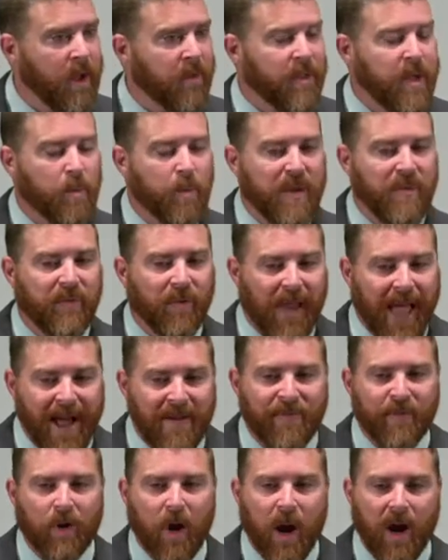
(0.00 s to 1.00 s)
then we've
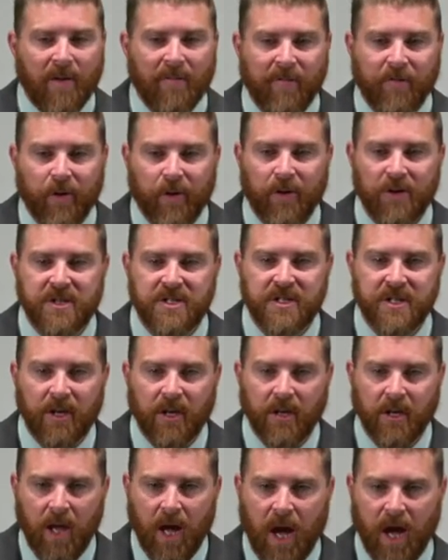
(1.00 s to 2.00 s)
left our first
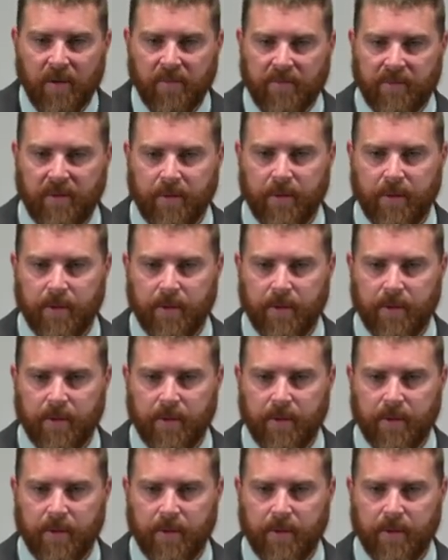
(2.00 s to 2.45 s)
love.